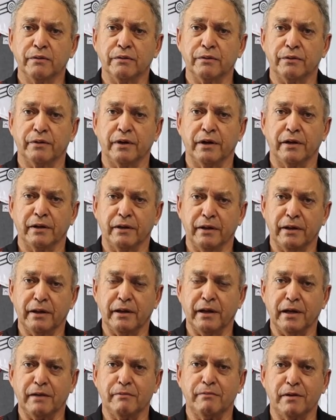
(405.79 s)
All right,
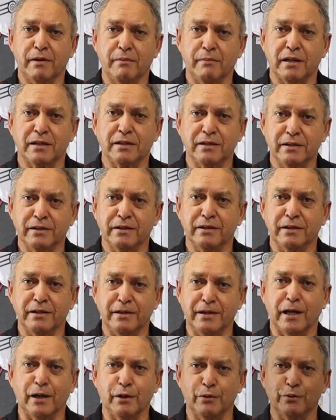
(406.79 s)
thank you very much.
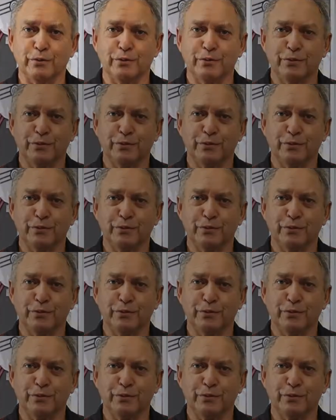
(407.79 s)
Yalu.